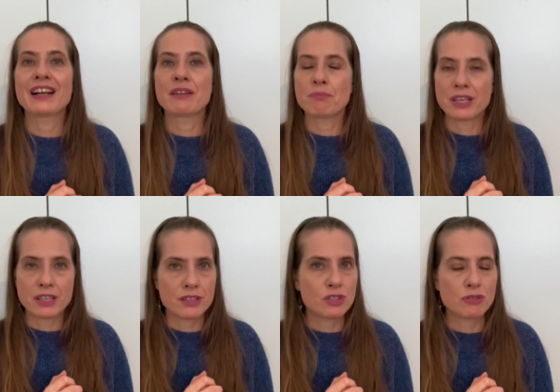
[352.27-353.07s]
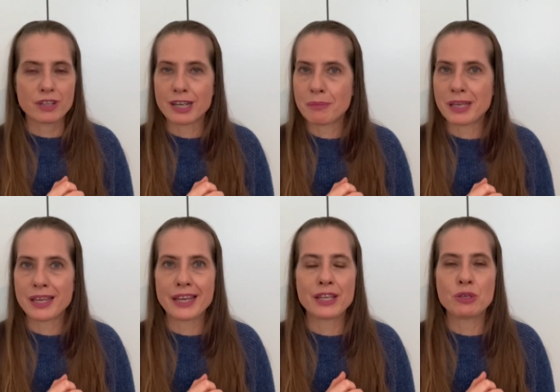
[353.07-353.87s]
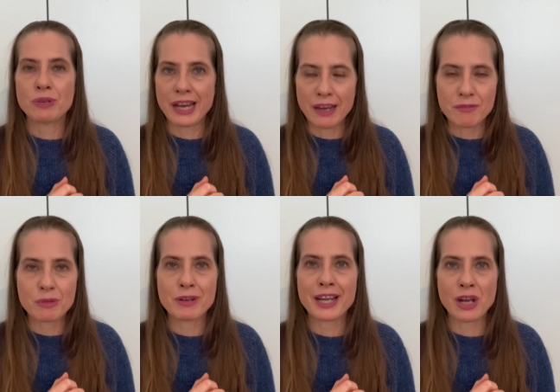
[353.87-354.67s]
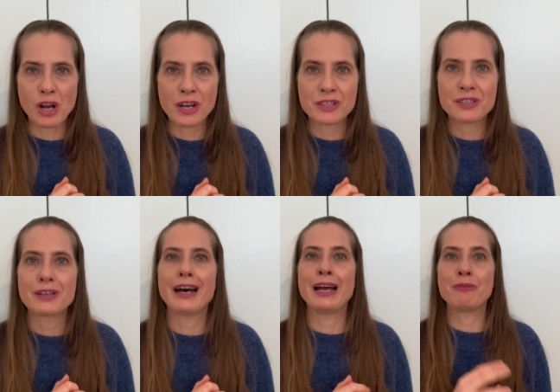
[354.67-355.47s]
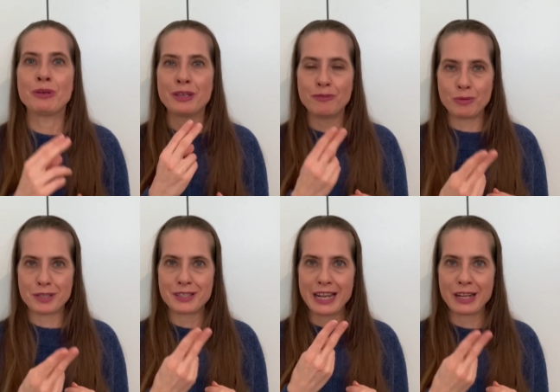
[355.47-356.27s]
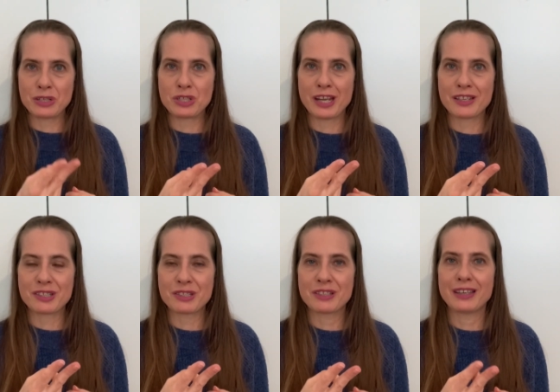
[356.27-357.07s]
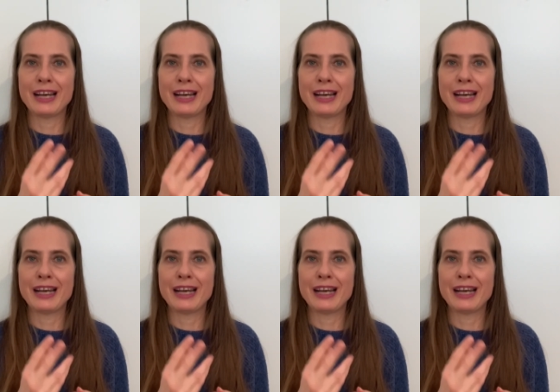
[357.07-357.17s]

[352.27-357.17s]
because you're coming and you have the right heart, I will give you a second chance.